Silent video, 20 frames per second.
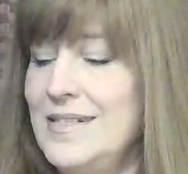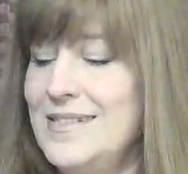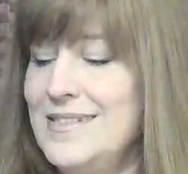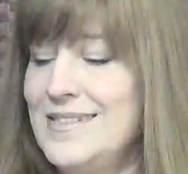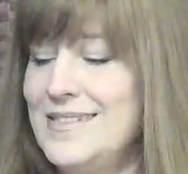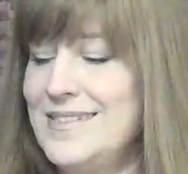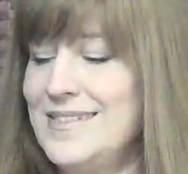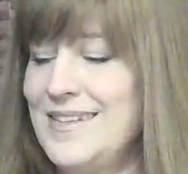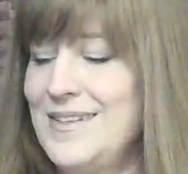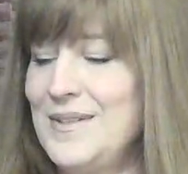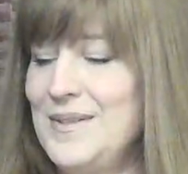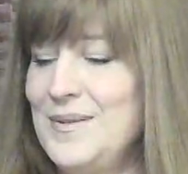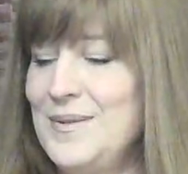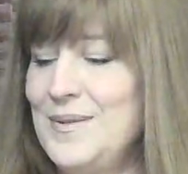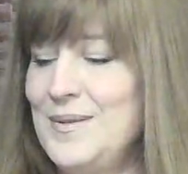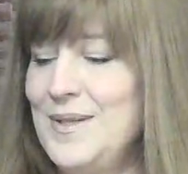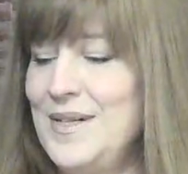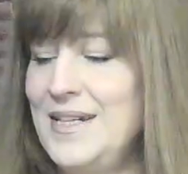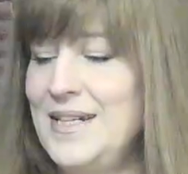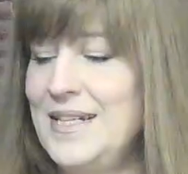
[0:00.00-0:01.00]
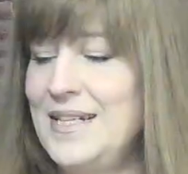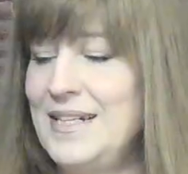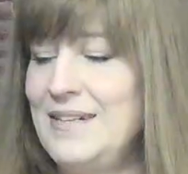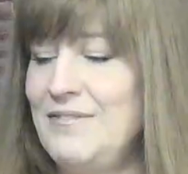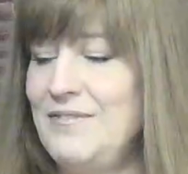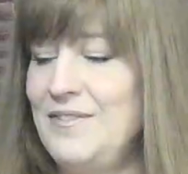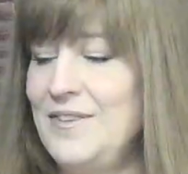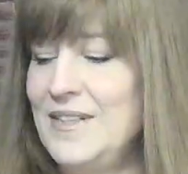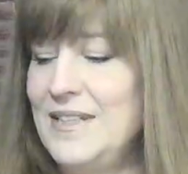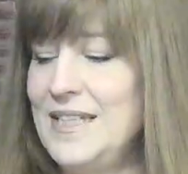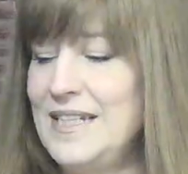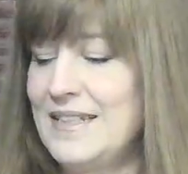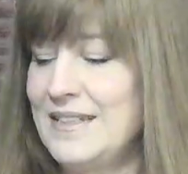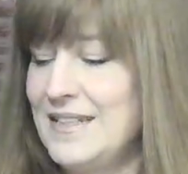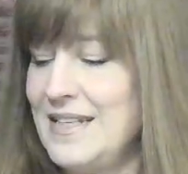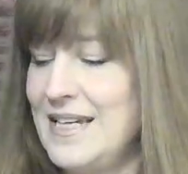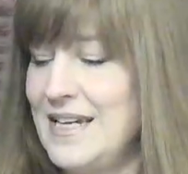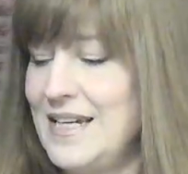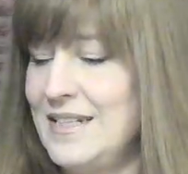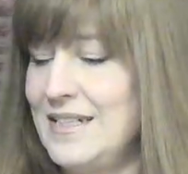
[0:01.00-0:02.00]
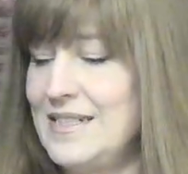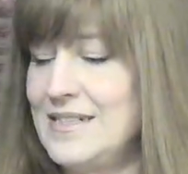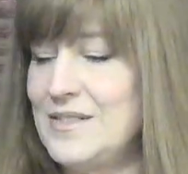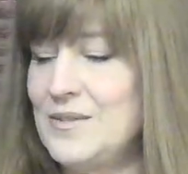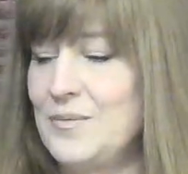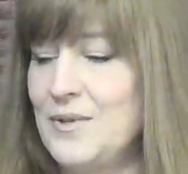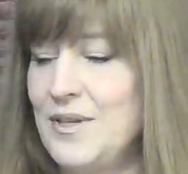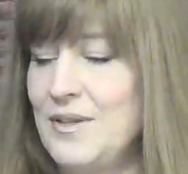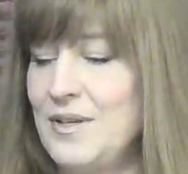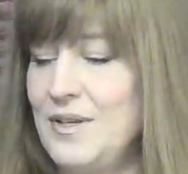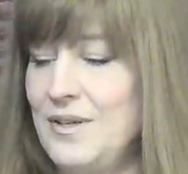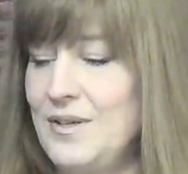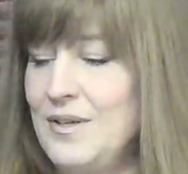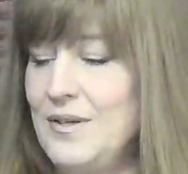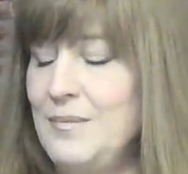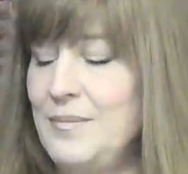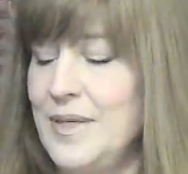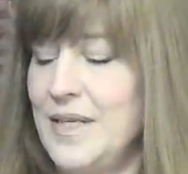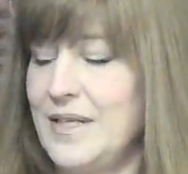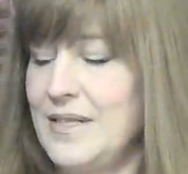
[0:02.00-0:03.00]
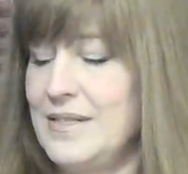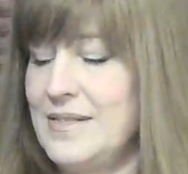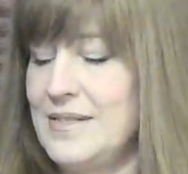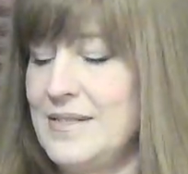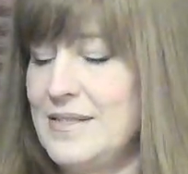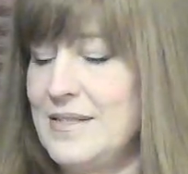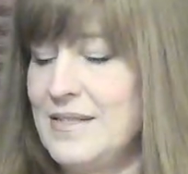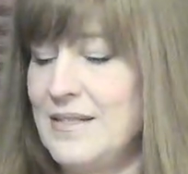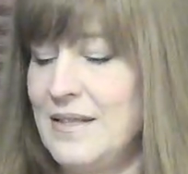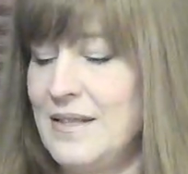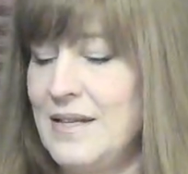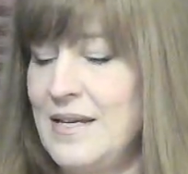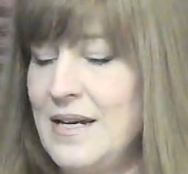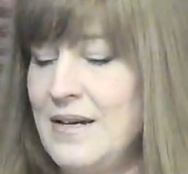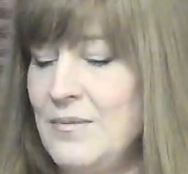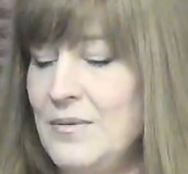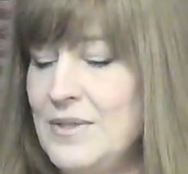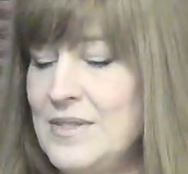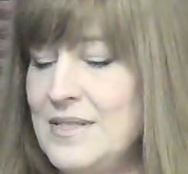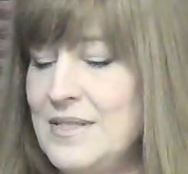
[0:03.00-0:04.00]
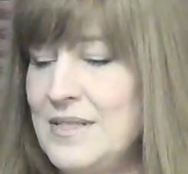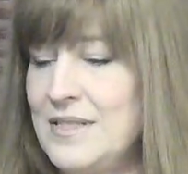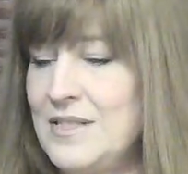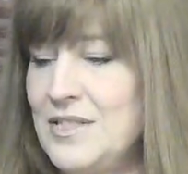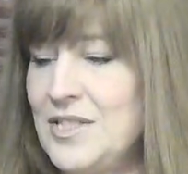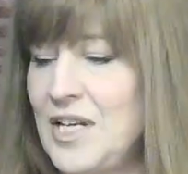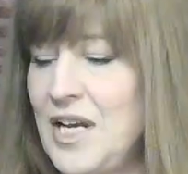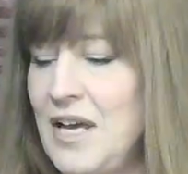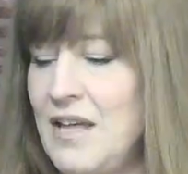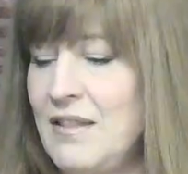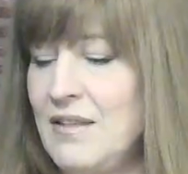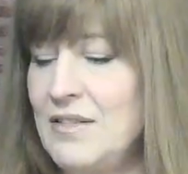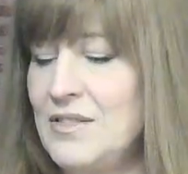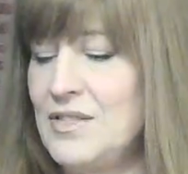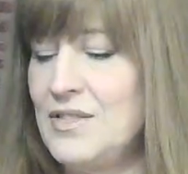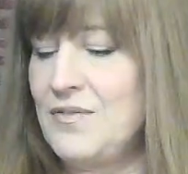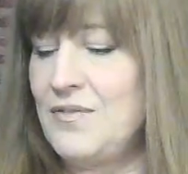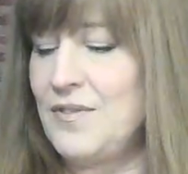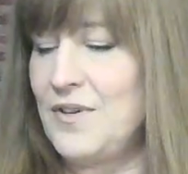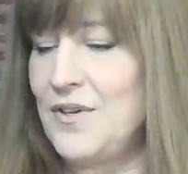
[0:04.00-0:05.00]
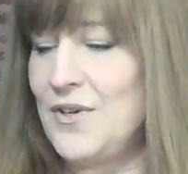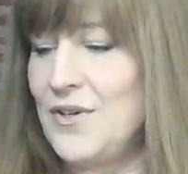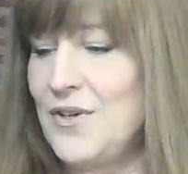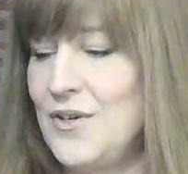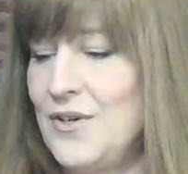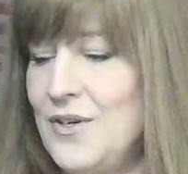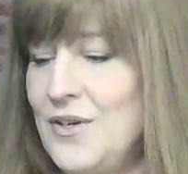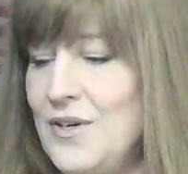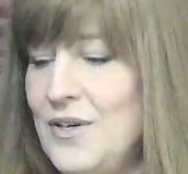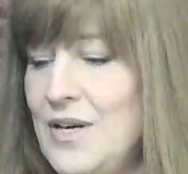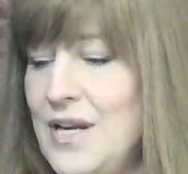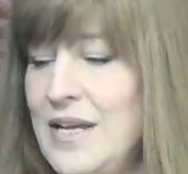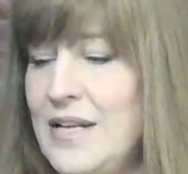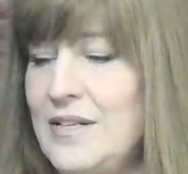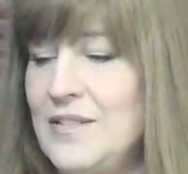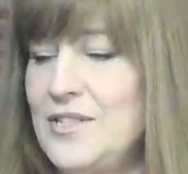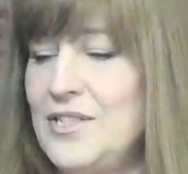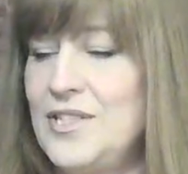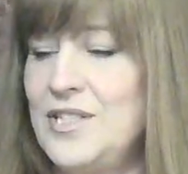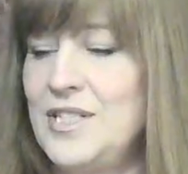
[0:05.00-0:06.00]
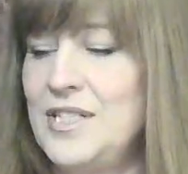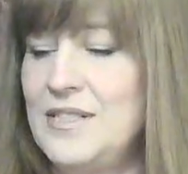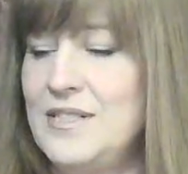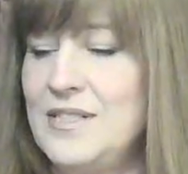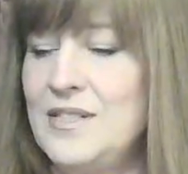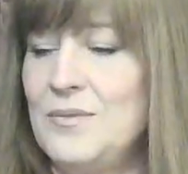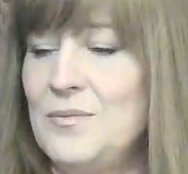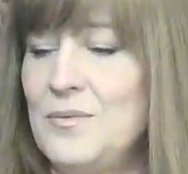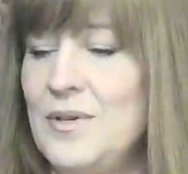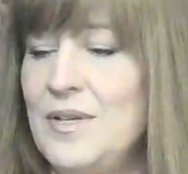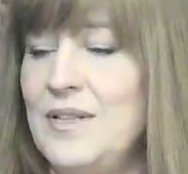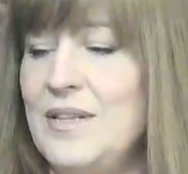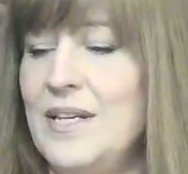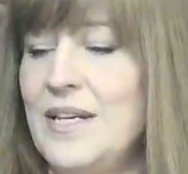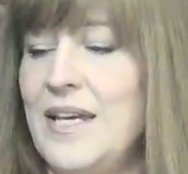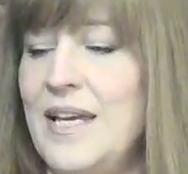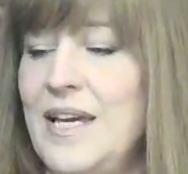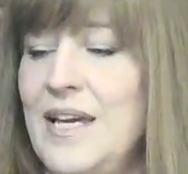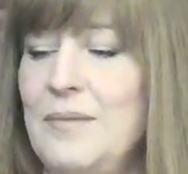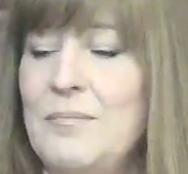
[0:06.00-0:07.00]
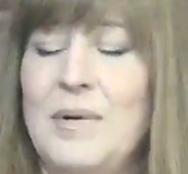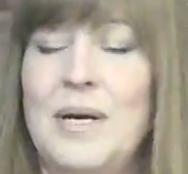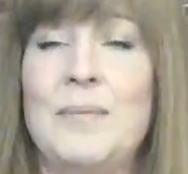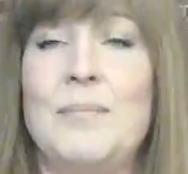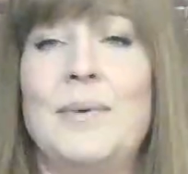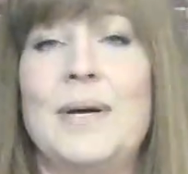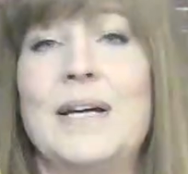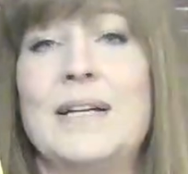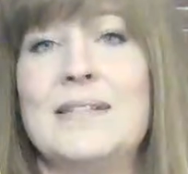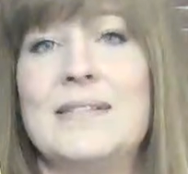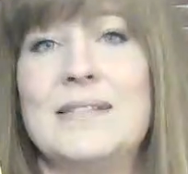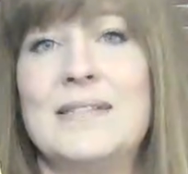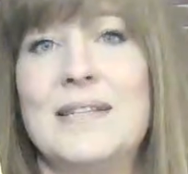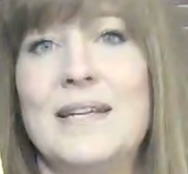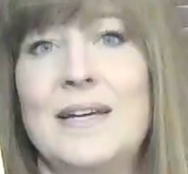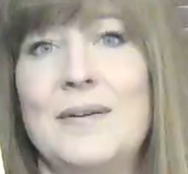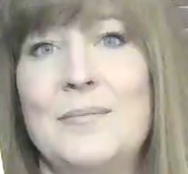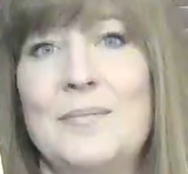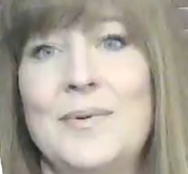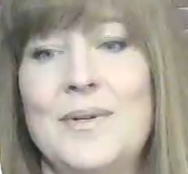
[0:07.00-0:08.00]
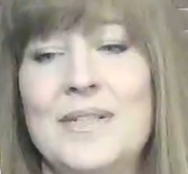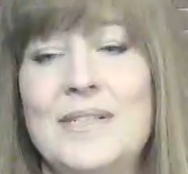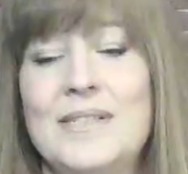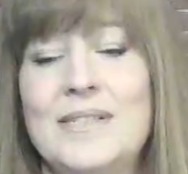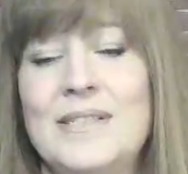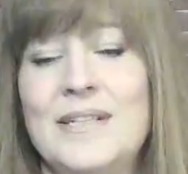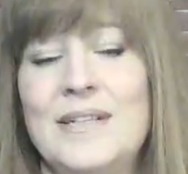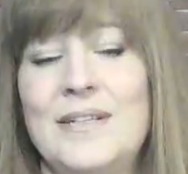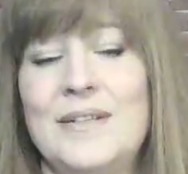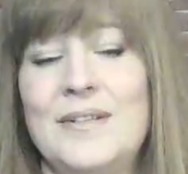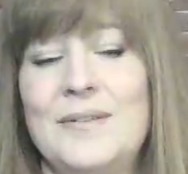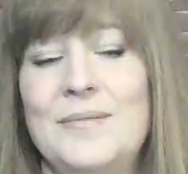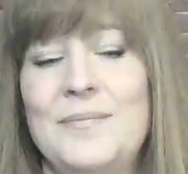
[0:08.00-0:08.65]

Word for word: So, and I feel like that is with her because that was the challenge for her and she's the one that came up as the empress here.